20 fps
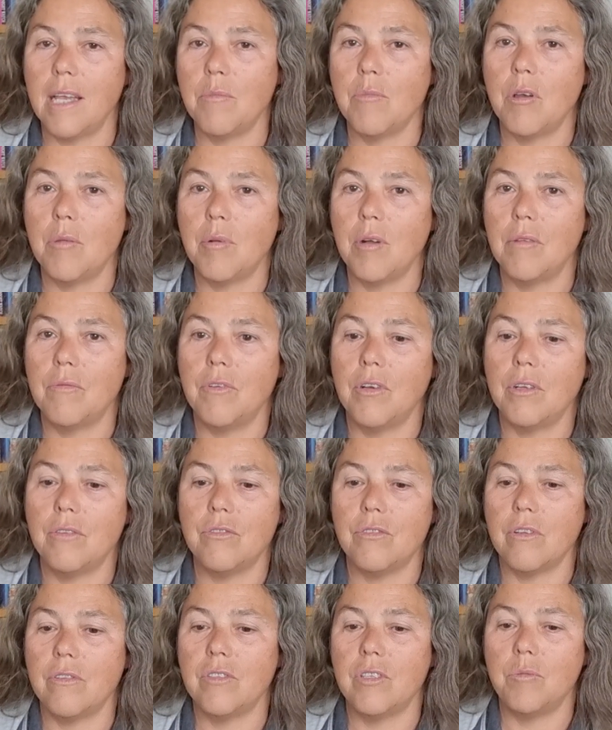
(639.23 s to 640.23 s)
Mobile phones
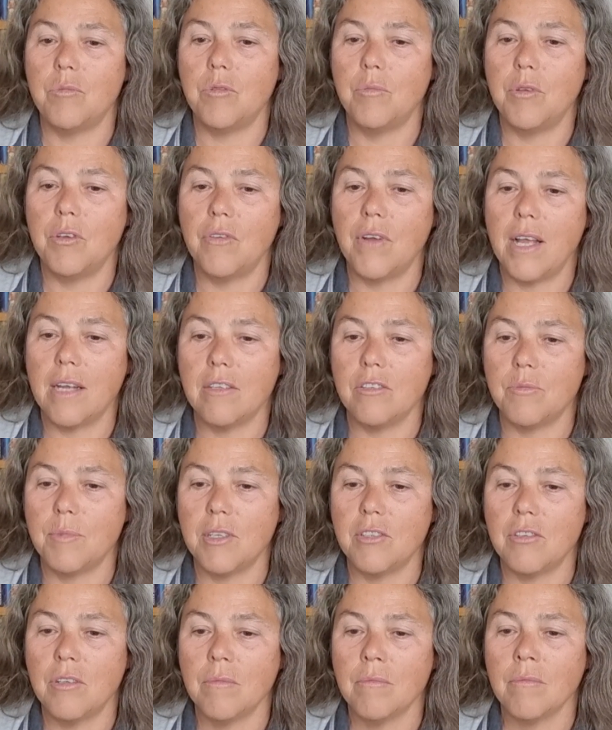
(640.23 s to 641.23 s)
don't seem to be around as
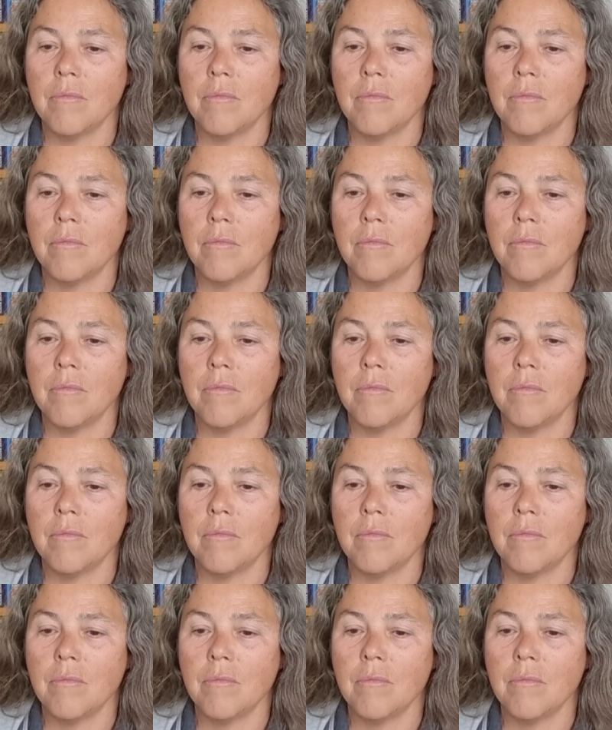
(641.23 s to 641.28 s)
much.